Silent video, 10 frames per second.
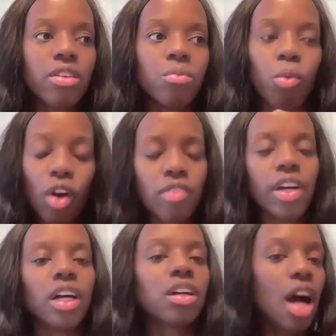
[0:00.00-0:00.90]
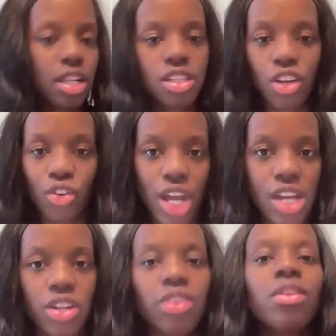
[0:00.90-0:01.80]
more of a content
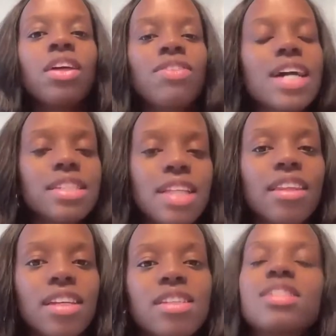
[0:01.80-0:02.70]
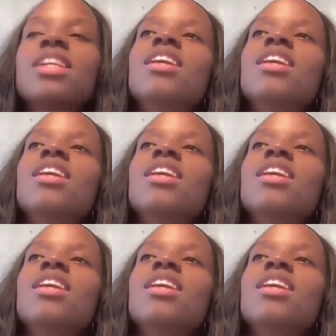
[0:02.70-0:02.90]
creator. That's not this.